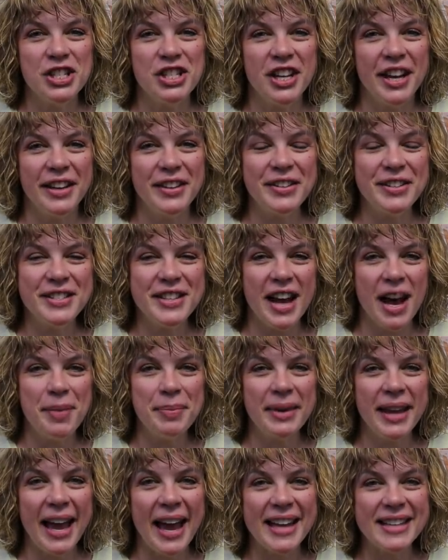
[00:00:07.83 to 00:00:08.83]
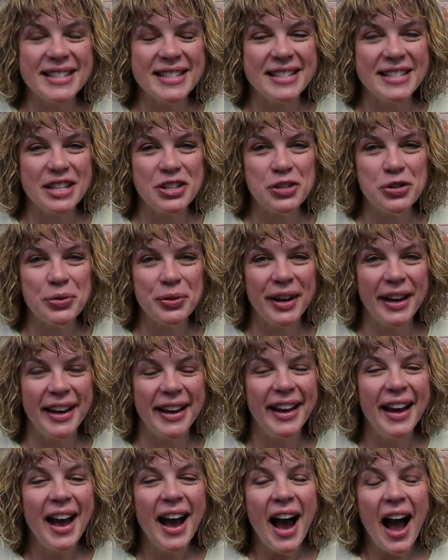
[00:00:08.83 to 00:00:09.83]
channel TomKat
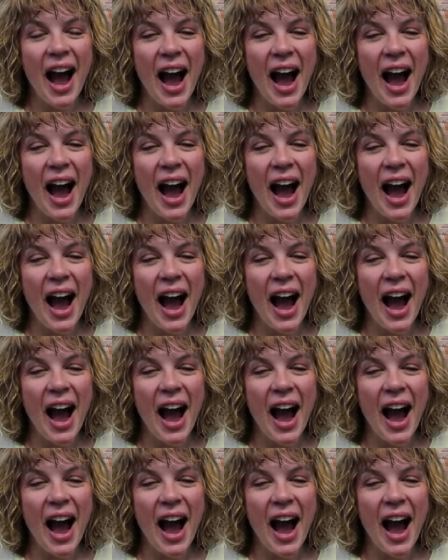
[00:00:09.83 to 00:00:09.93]
Stitchery.